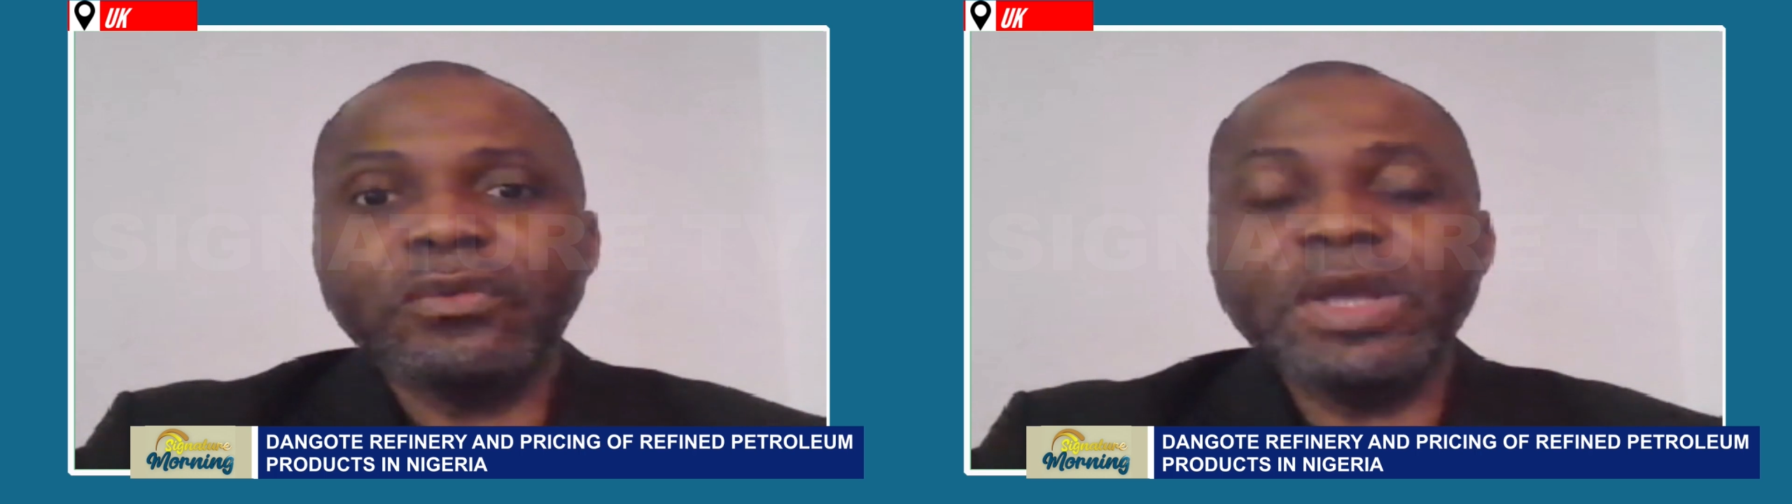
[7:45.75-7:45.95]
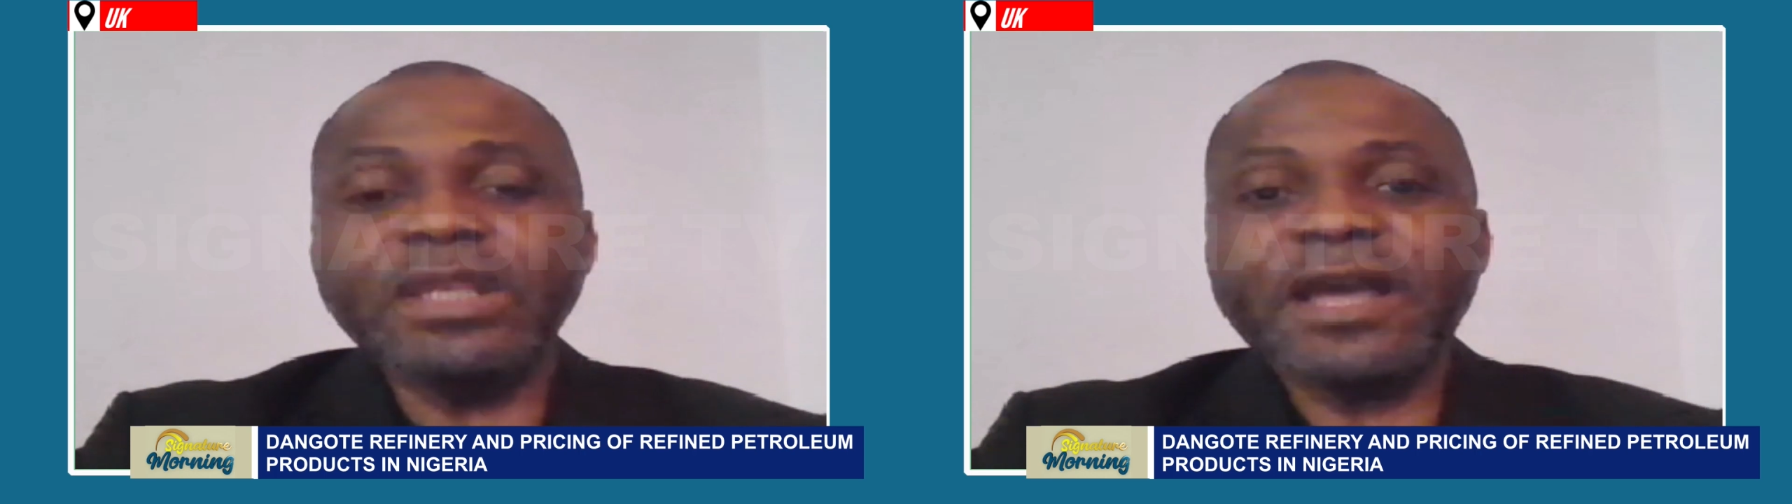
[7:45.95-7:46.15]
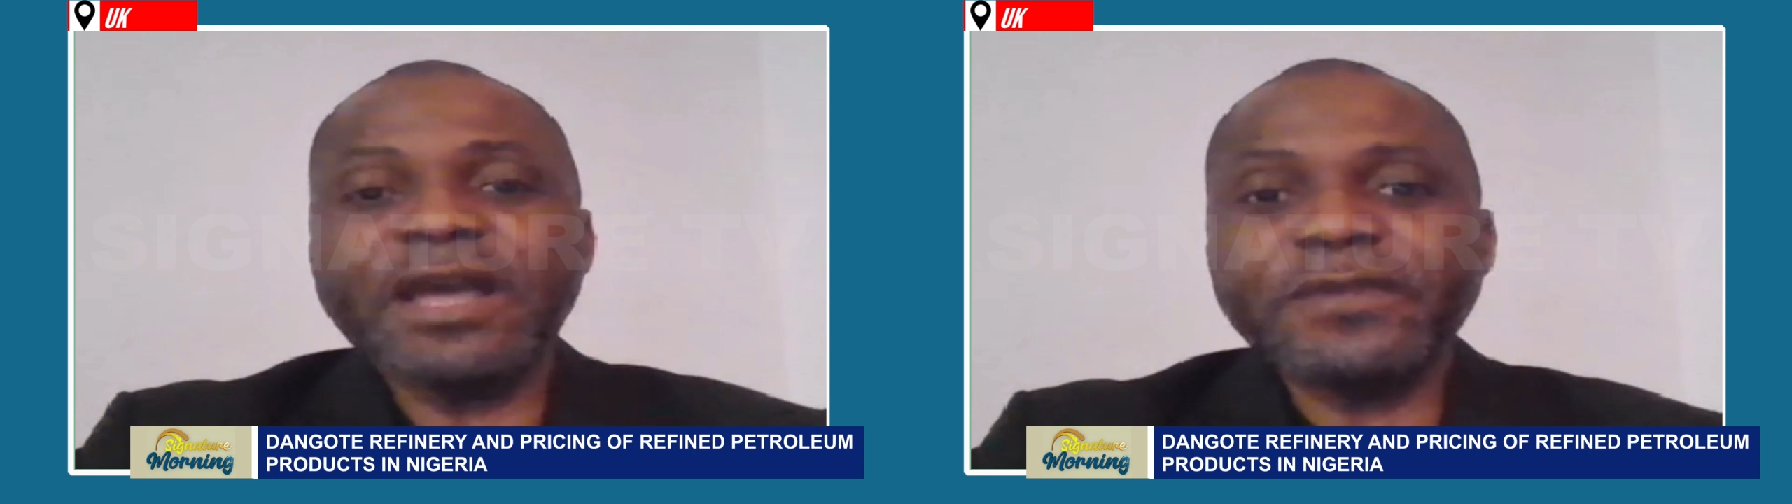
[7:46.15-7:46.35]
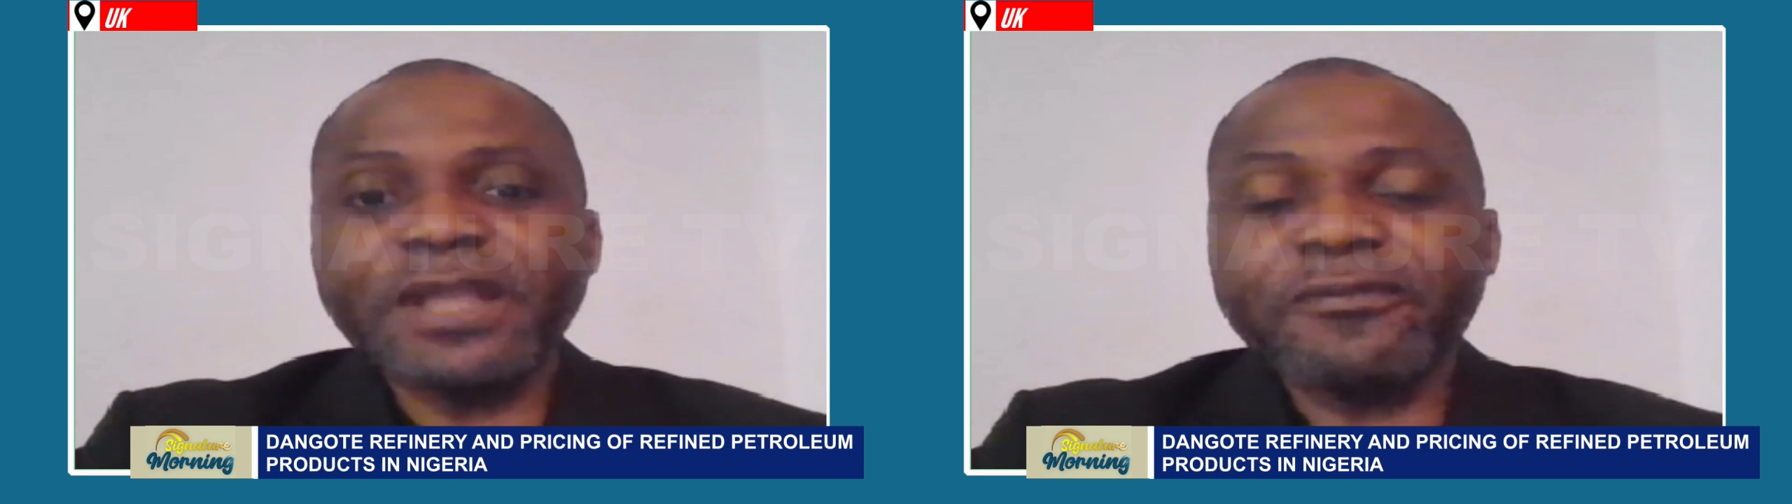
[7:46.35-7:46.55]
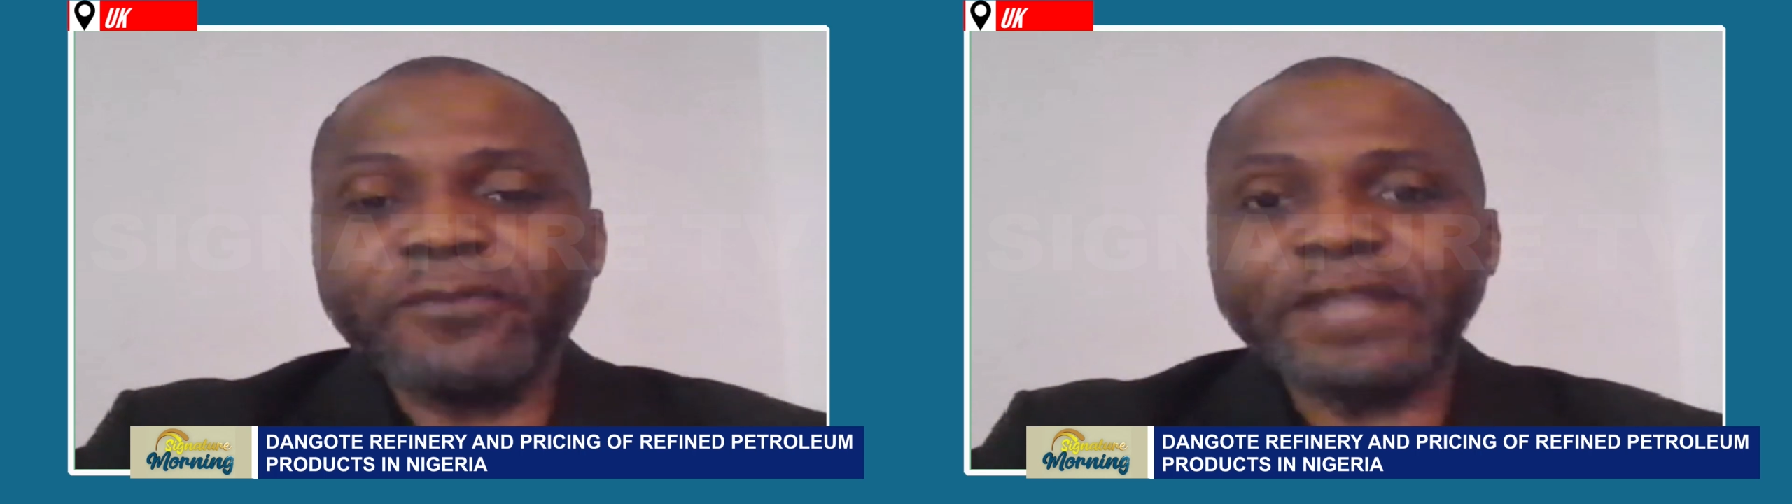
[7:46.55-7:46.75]
When
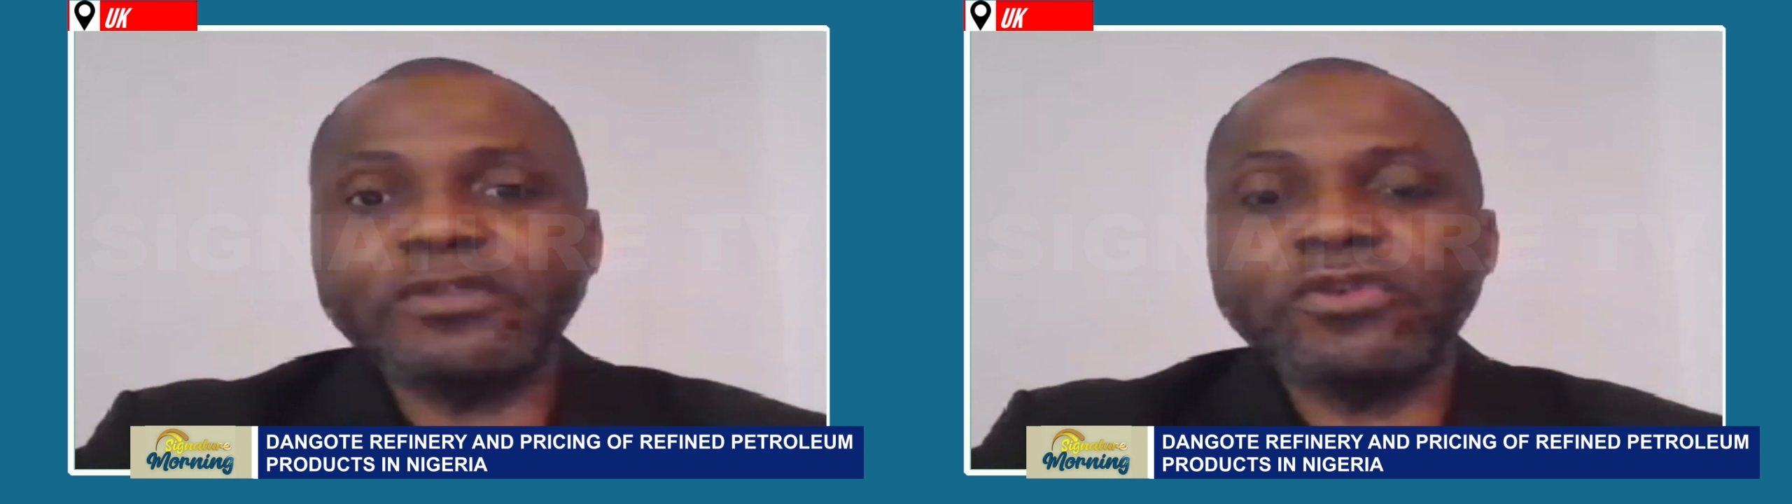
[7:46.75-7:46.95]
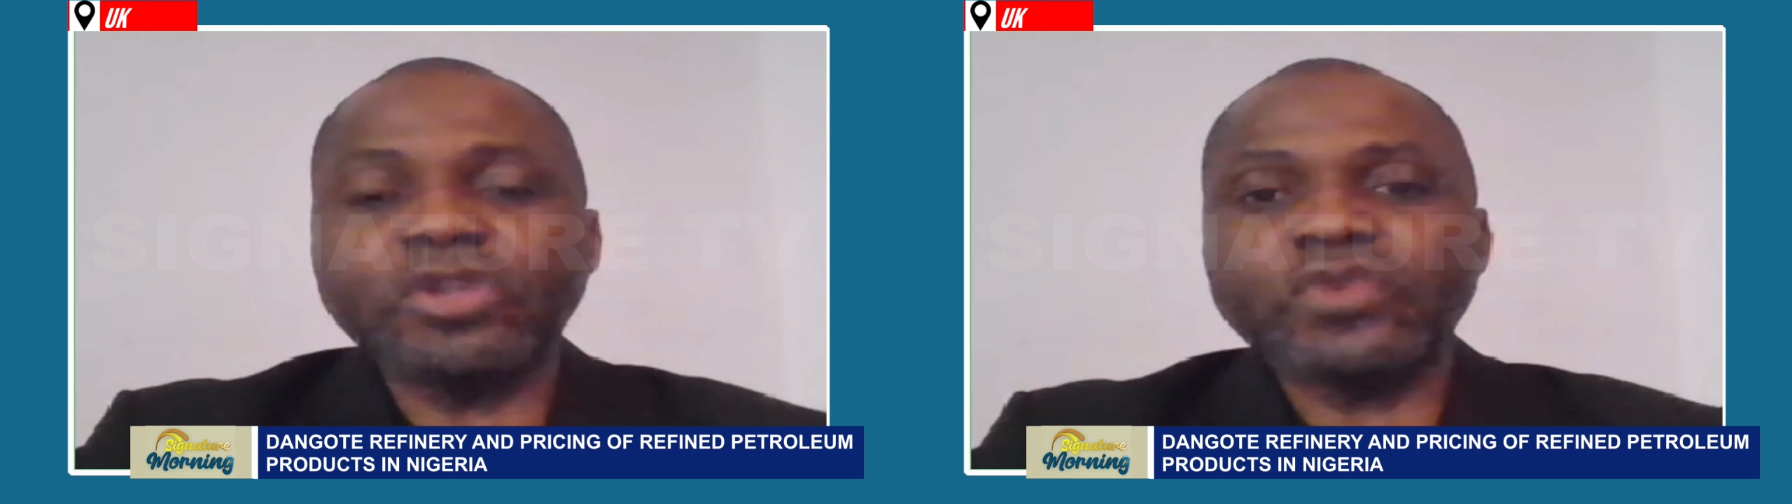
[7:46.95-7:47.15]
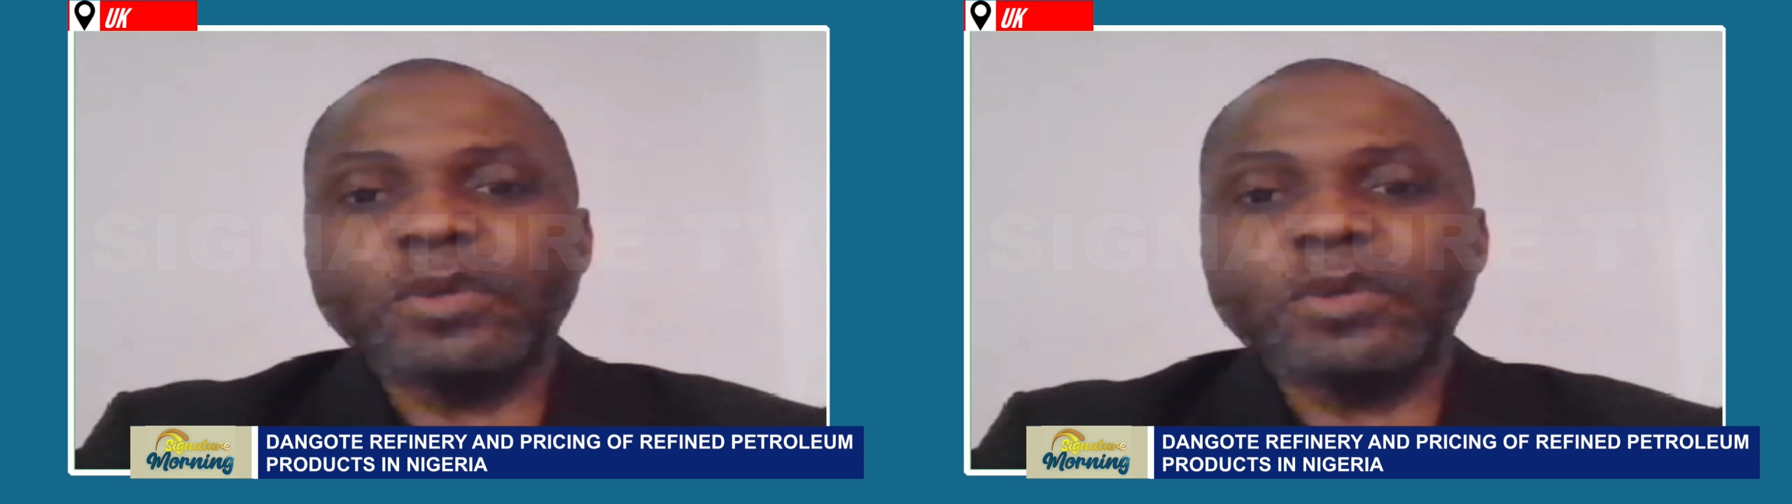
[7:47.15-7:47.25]
the fight got